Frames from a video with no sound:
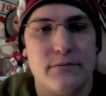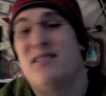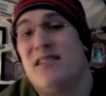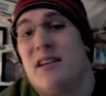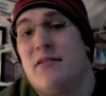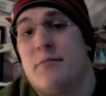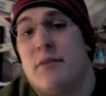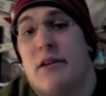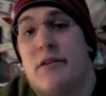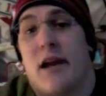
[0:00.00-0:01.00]
He gives them
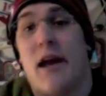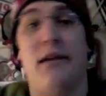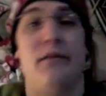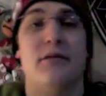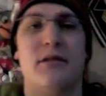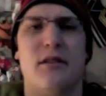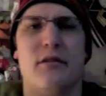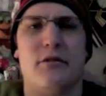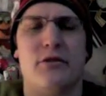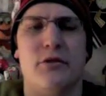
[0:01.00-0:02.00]
another guy, just another
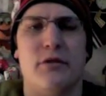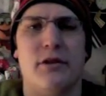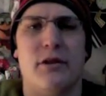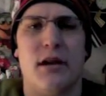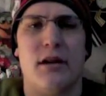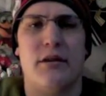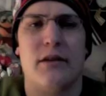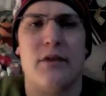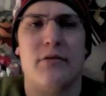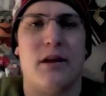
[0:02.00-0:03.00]
little shooter, uh, another
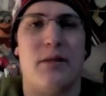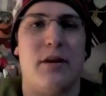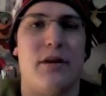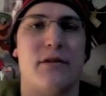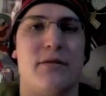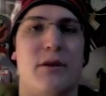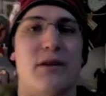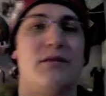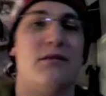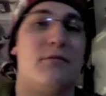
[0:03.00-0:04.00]
guy with a lot of playoff
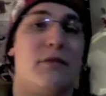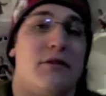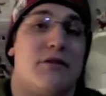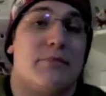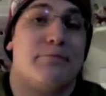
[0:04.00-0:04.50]
experience and some leadership.